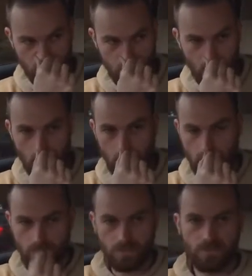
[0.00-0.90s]

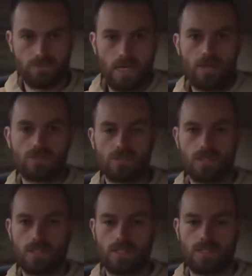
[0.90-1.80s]
power
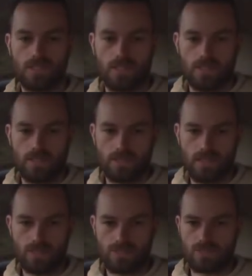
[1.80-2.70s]
socket, so
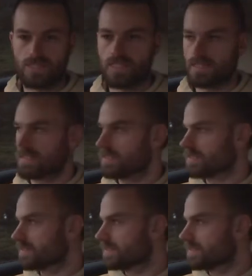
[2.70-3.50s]
that's really good.